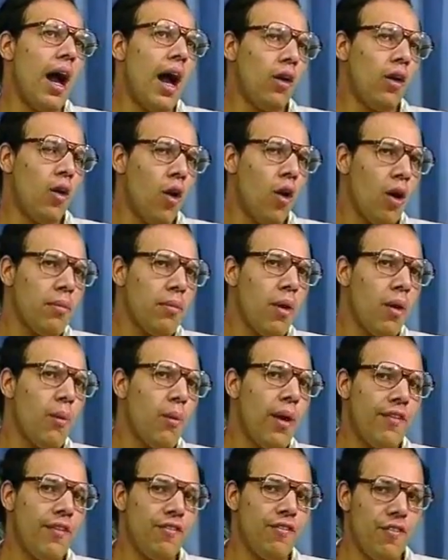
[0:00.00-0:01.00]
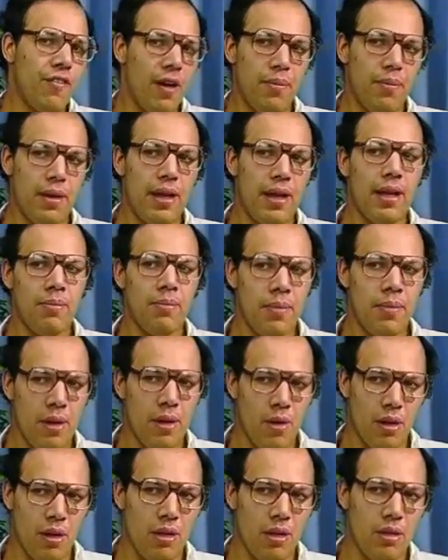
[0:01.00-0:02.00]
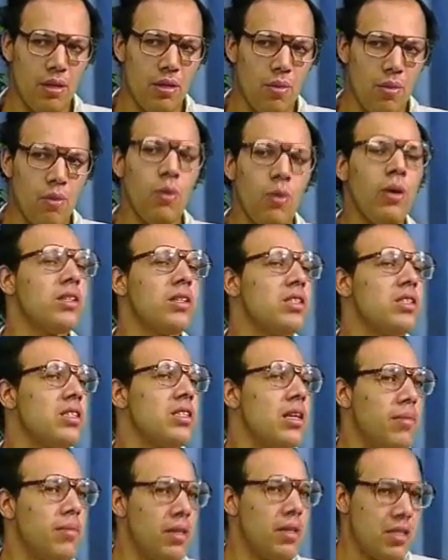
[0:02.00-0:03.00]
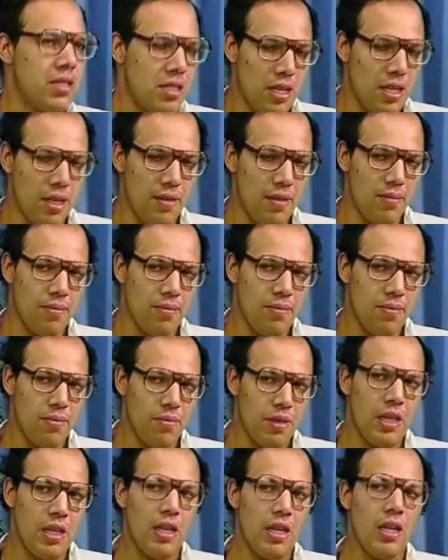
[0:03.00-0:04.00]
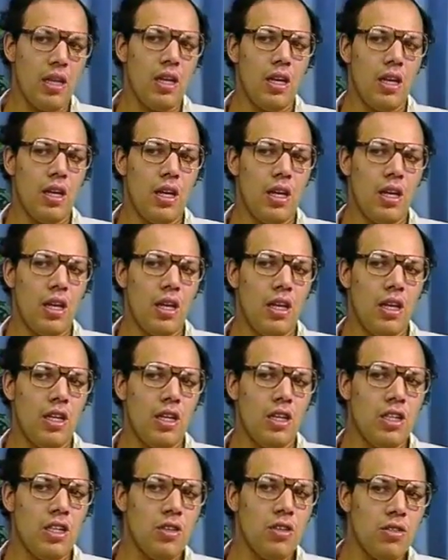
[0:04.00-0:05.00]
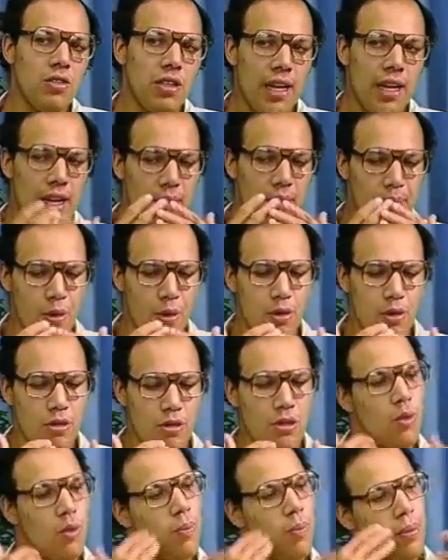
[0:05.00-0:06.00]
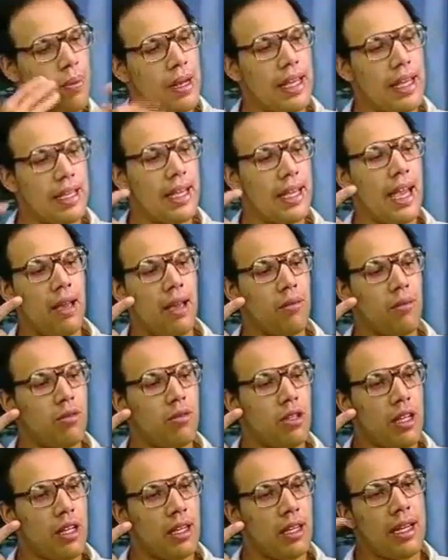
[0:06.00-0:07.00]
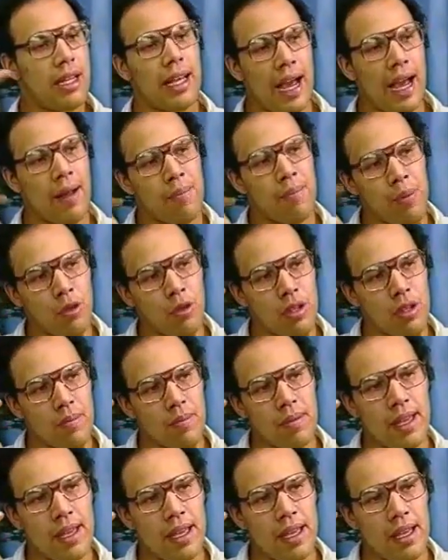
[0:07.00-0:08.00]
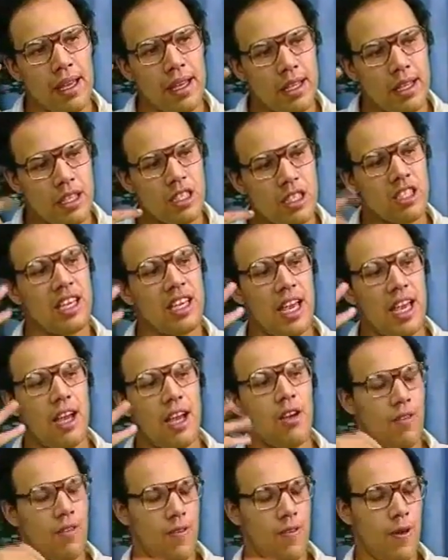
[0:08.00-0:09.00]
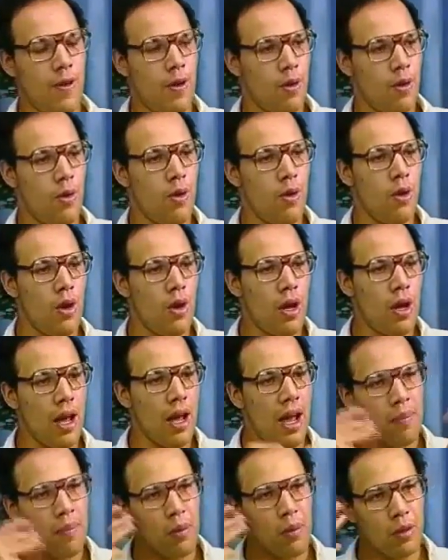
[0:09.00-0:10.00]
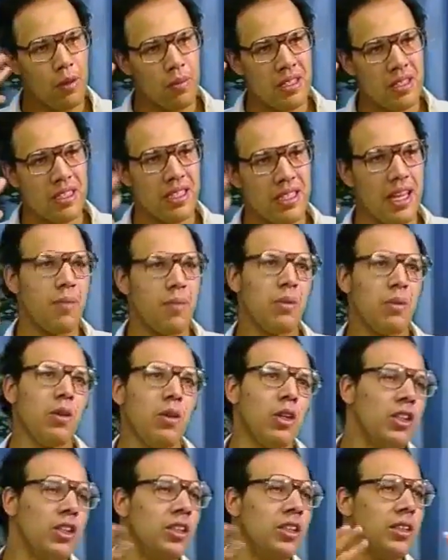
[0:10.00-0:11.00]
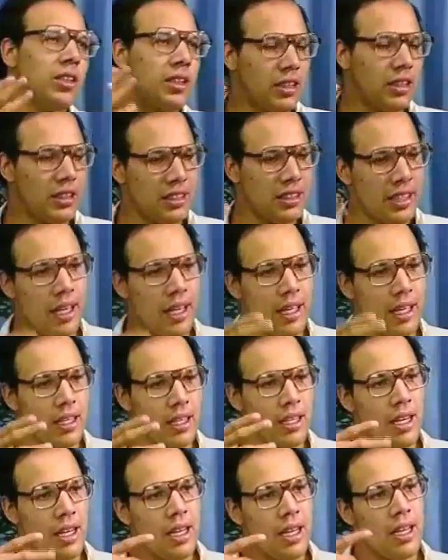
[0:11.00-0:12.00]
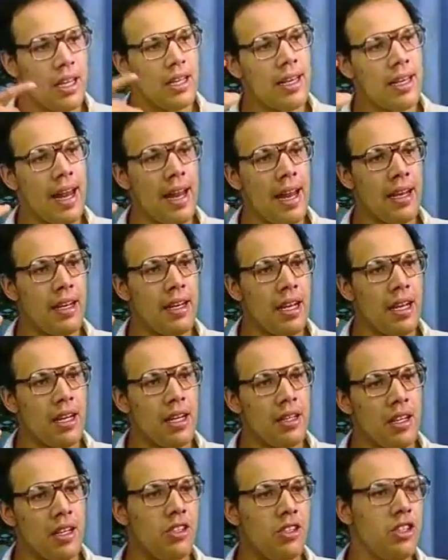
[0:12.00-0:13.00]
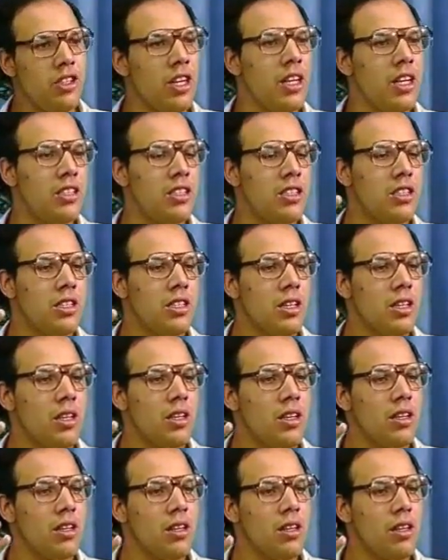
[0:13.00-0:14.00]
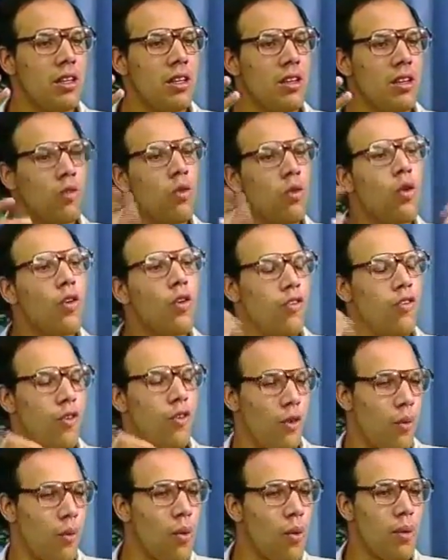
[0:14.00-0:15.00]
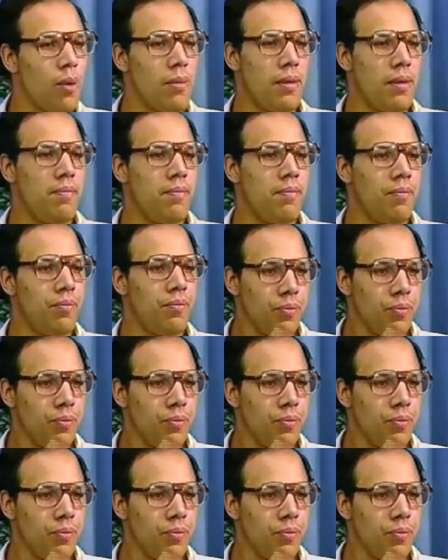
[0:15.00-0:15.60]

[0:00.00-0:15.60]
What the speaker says: I called my wife up in Maryland, wanted to see my son. She was the kind of person who played games. Like, I'm supposed to be scared of her. I'm supposed to be scared because she's in a state that the judges rule for the women.